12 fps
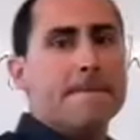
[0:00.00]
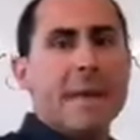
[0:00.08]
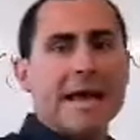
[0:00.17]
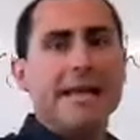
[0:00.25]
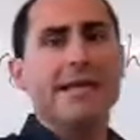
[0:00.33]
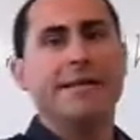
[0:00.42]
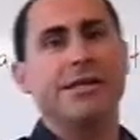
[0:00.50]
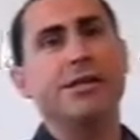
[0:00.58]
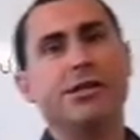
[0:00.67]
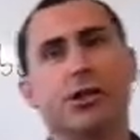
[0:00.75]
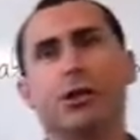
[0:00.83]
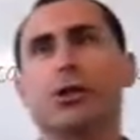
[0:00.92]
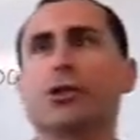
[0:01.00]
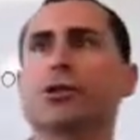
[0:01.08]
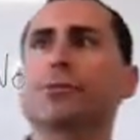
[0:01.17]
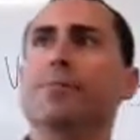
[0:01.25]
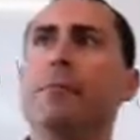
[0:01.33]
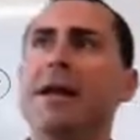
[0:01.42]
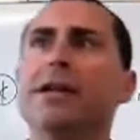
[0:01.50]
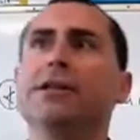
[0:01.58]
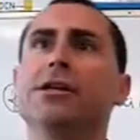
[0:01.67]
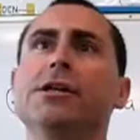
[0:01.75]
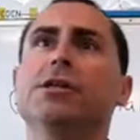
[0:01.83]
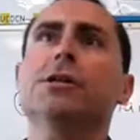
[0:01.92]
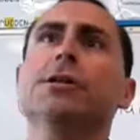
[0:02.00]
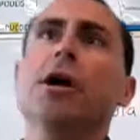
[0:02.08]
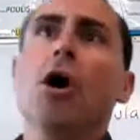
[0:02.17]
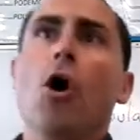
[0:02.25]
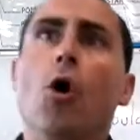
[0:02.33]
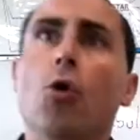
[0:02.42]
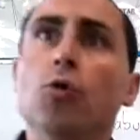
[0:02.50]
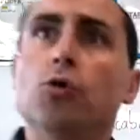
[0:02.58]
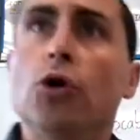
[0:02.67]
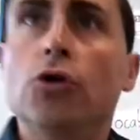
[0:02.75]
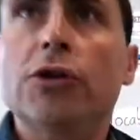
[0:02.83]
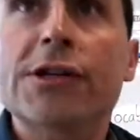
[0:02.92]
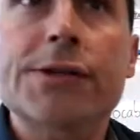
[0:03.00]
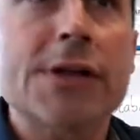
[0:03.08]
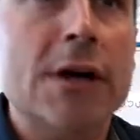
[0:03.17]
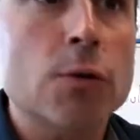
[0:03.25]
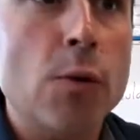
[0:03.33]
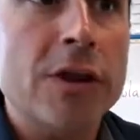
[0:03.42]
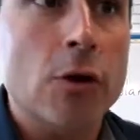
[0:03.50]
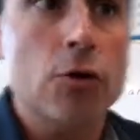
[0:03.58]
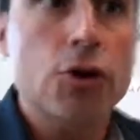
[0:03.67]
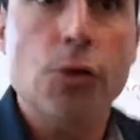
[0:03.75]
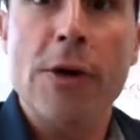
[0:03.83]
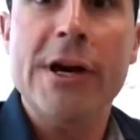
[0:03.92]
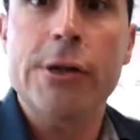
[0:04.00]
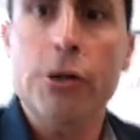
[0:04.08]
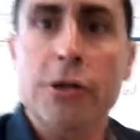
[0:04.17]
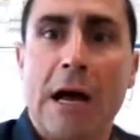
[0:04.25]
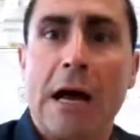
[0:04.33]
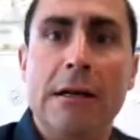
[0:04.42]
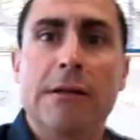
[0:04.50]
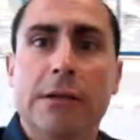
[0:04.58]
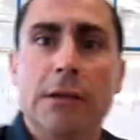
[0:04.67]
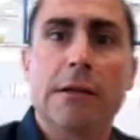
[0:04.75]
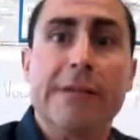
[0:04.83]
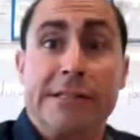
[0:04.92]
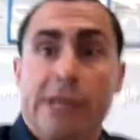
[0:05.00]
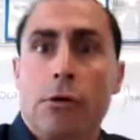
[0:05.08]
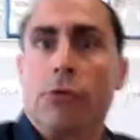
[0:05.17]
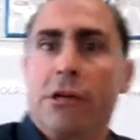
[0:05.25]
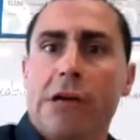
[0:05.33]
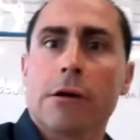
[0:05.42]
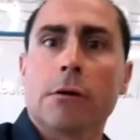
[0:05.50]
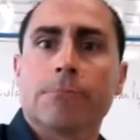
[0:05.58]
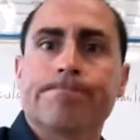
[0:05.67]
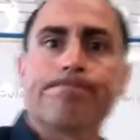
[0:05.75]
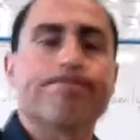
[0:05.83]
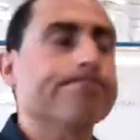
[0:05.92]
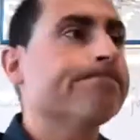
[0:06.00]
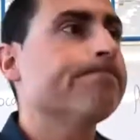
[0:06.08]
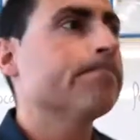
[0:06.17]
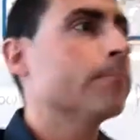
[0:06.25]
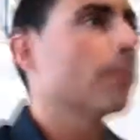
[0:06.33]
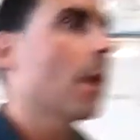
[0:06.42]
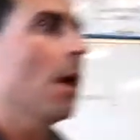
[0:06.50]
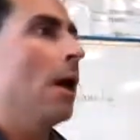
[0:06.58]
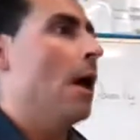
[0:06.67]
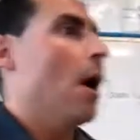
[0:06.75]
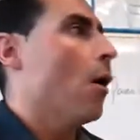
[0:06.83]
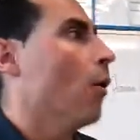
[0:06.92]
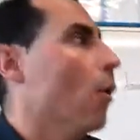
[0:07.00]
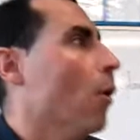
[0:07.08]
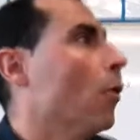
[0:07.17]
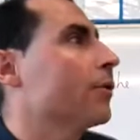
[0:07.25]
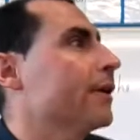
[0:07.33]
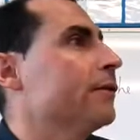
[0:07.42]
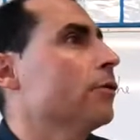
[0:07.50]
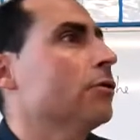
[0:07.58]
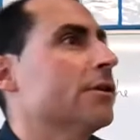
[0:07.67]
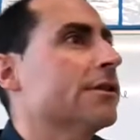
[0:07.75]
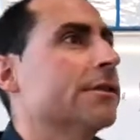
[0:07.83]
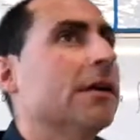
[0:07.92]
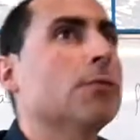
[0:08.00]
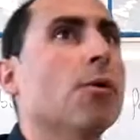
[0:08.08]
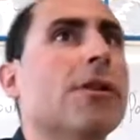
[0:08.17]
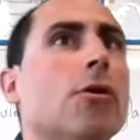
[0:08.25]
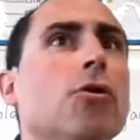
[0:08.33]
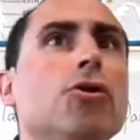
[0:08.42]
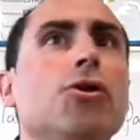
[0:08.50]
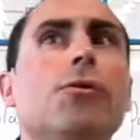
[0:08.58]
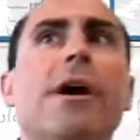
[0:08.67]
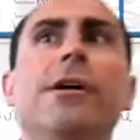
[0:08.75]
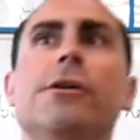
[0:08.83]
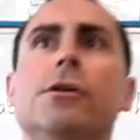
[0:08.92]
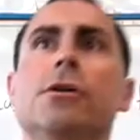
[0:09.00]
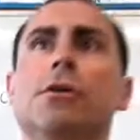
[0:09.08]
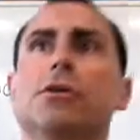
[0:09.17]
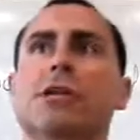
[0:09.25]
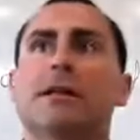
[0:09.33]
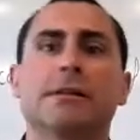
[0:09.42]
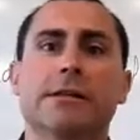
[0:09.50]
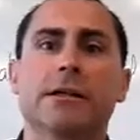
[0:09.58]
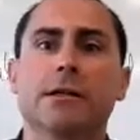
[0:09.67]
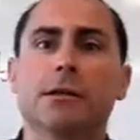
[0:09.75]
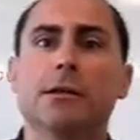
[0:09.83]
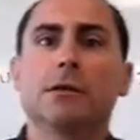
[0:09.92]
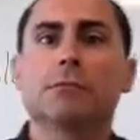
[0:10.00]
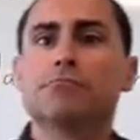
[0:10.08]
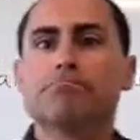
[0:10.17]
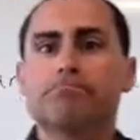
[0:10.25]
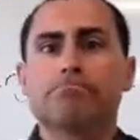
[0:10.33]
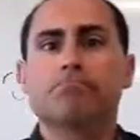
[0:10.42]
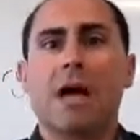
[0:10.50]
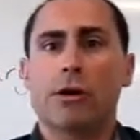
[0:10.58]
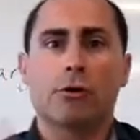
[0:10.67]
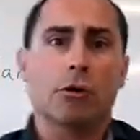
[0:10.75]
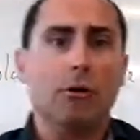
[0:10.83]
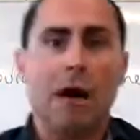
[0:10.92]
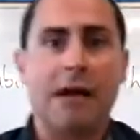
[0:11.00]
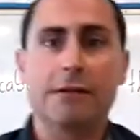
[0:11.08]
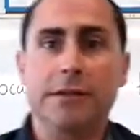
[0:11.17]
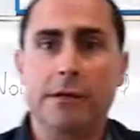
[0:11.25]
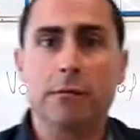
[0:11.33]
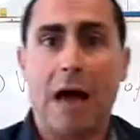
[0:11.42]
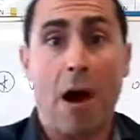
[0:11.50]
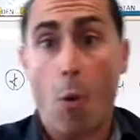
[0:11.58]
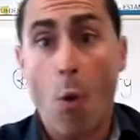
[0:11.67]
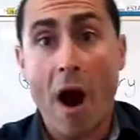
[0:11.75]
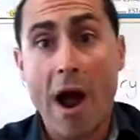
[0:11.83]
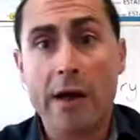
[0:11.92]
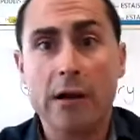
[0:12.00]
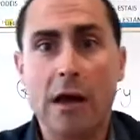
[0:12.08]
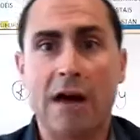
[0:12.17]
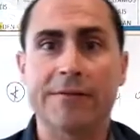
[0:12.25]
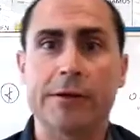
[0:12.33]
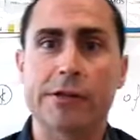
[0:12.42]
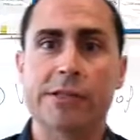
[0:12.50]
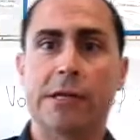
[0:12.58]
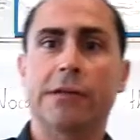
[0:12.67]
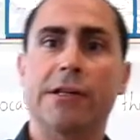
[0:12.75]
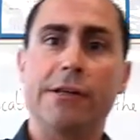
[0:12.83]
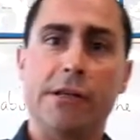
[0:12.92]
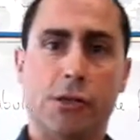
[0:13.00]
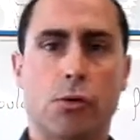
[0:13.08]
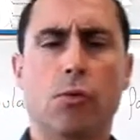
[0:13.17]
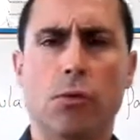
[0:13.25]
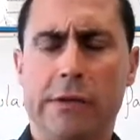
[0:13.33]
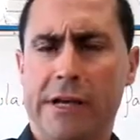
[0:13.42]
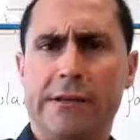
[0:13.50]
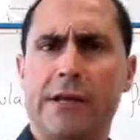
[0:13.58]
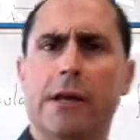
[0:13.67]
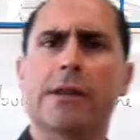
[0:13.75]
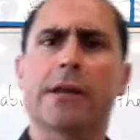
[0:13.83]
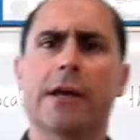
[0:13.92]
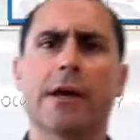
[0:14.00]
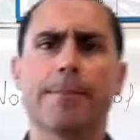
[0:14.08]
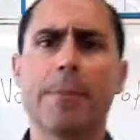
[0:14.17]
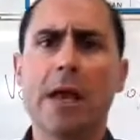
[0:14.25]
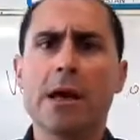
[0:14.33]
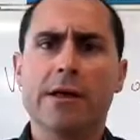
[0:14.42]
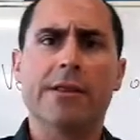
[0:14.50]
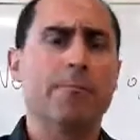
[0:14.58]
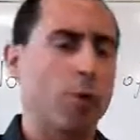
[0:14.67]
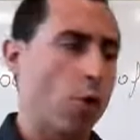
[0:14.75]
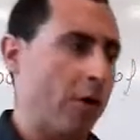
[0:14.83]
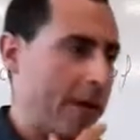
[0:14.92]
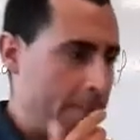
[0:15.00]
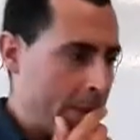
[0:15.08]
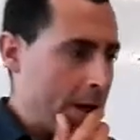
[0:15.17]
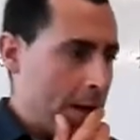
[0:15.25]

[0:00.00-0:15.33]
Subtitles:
many teachers who don't start with conjugations until the second year. Or they don't start with conjugations until, I don't know, until a while after starting the school, the program.